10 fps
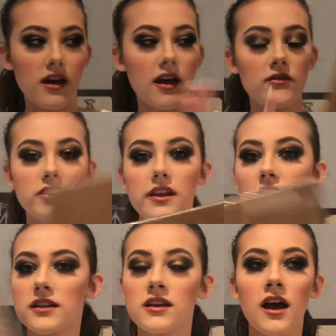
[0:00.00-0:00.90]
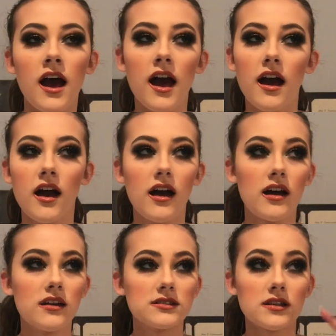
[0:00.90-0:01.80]
everything that,
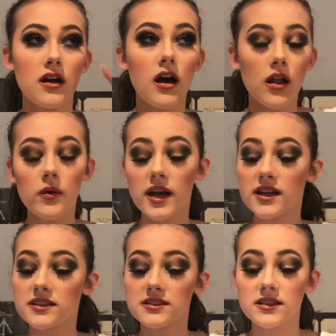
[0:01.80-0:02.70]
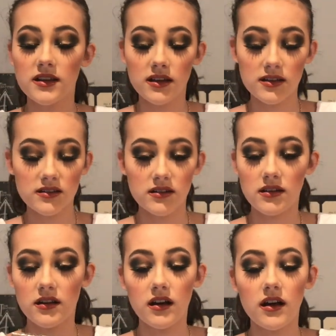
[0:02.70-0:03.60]
always
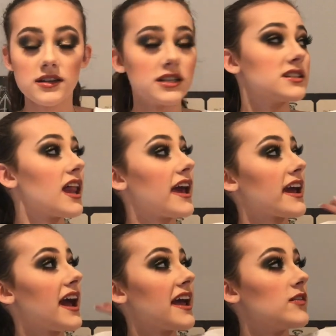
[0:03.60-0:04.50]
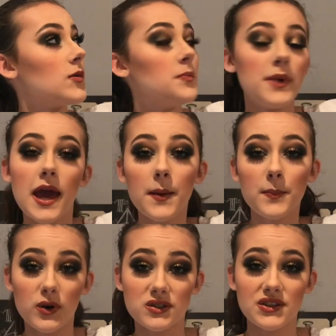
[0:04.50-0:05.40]
on it. Like I have a
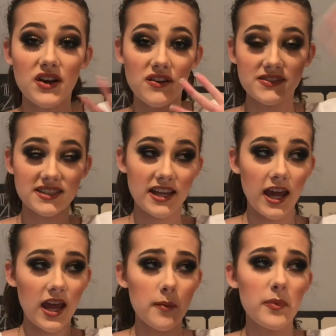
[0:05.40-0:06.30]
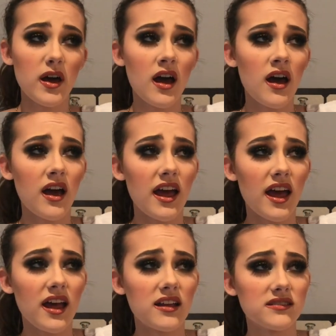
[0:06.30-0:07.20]
big poster of Snape
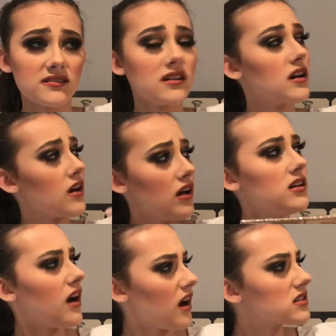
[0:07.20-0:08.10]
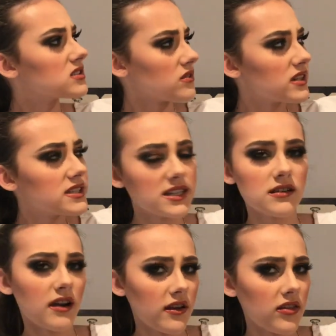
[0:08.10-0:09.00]
and also a
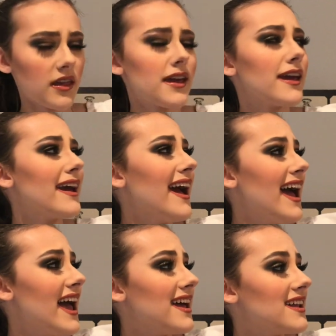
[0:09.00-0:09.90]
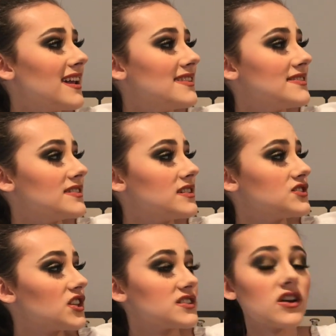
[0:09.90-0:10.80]
deer, I think, and
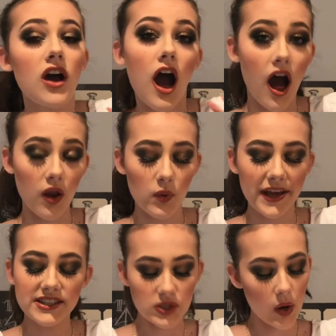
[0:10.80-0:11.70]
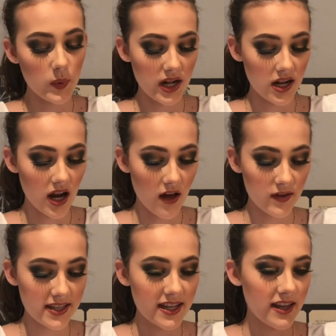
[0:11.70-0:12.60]
just always. So I really love
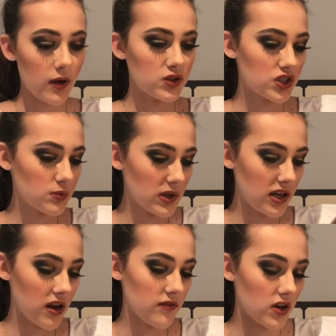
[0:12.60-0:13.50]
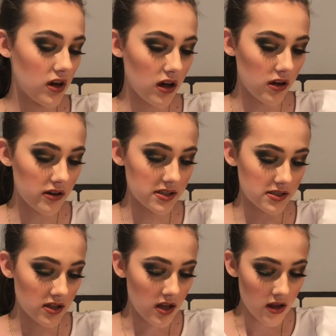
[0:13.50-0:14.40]
it, and I just really love the
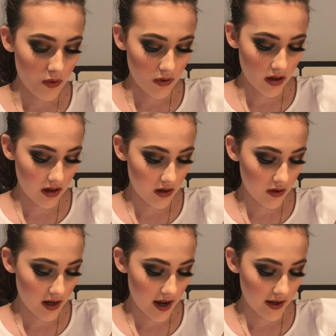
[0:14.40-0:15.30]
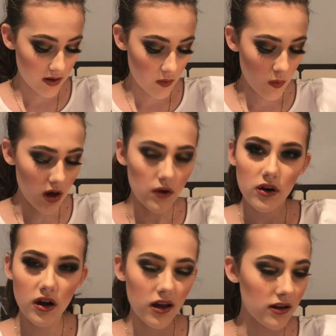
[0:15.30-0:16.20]
colors. Will look like
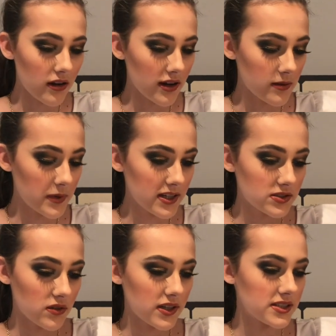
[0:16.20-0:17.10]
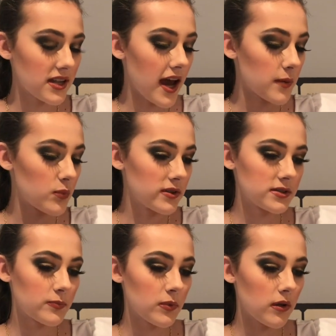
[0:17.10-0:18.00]
watercolor a little bit, so it's like
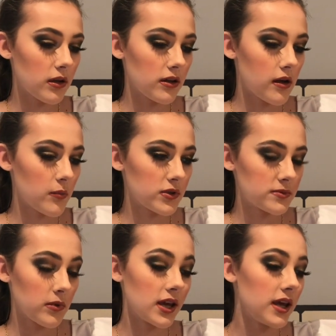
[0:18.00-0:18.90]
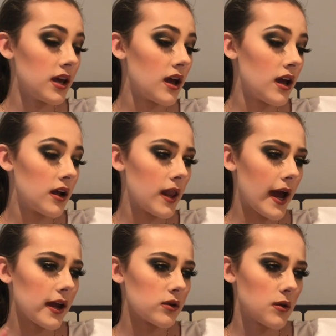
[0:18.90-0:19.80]
principally
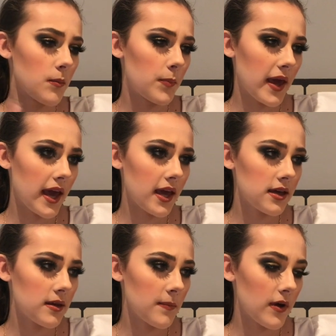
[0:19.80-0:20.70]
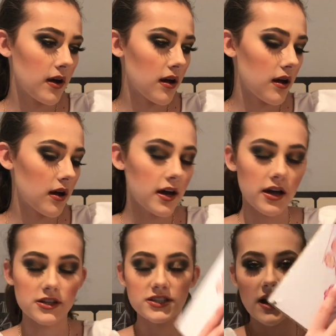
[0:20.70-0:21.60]
like pink, but oh
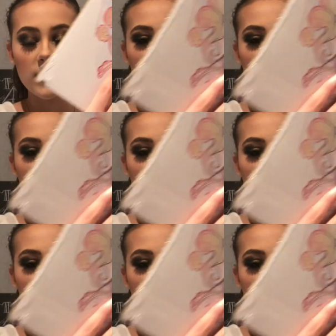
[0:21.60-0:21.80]
gosh, I